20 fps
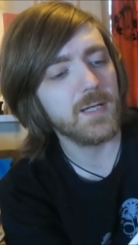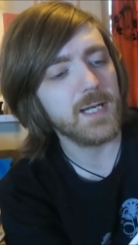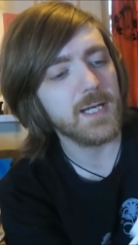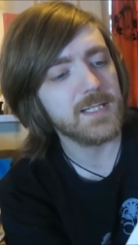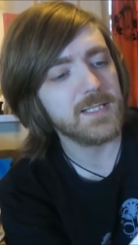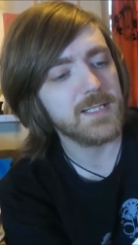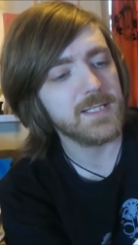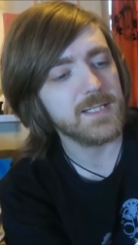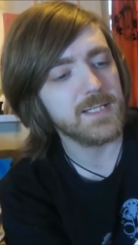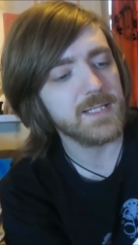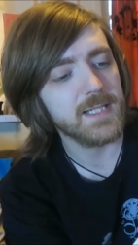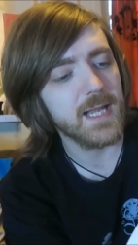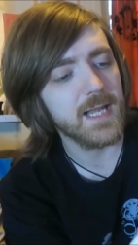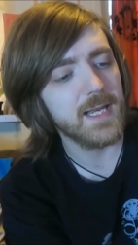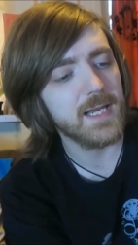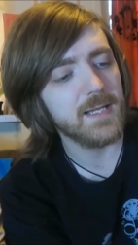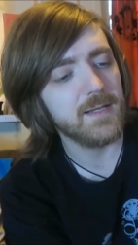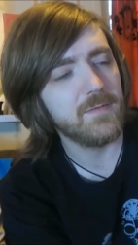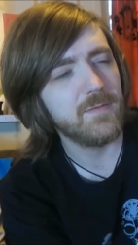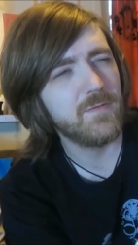guess this is
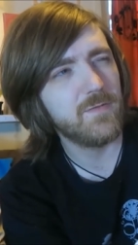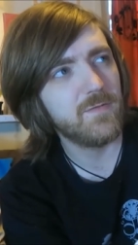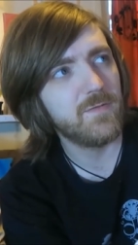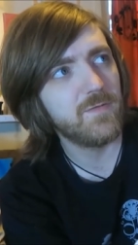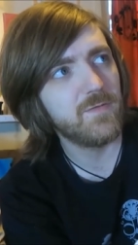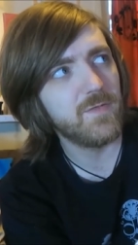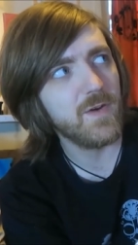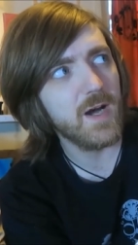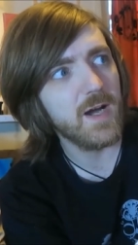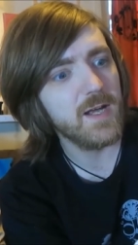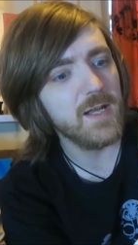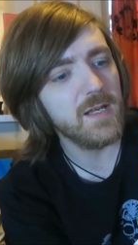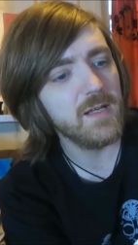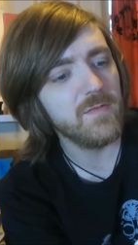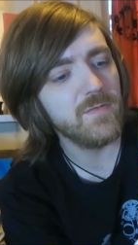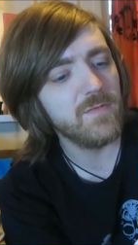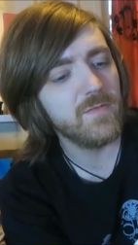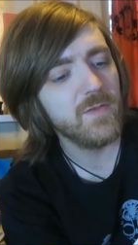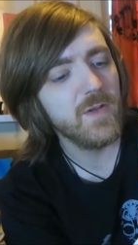A5.